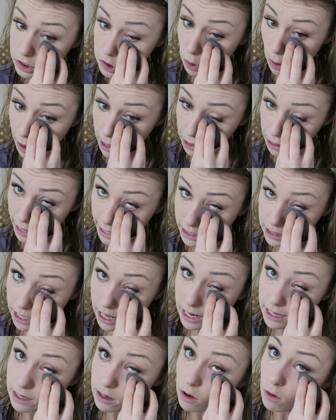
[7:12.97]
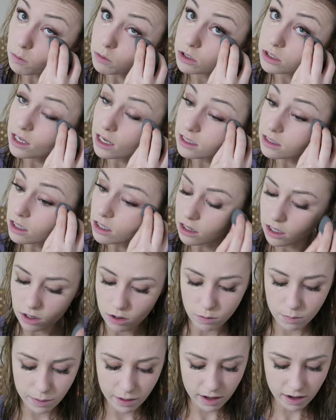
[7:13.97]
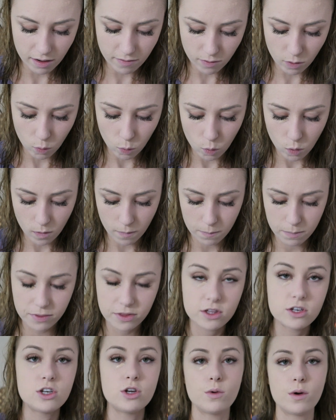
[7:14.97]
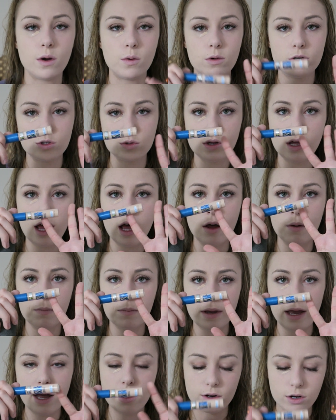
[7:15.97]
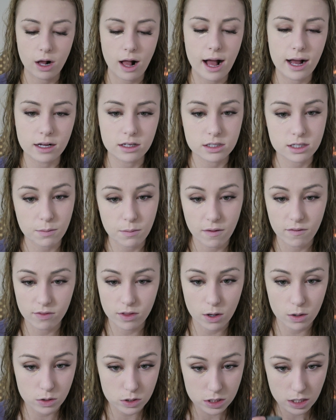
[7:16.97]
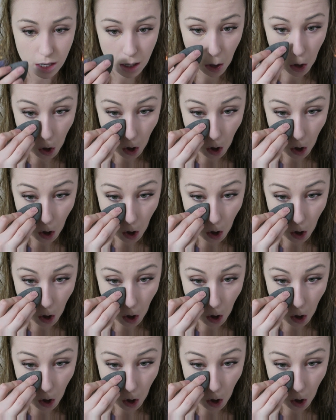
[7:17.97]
So I like that. It almost has a little bit of a warmth to it, which will help counteract some of those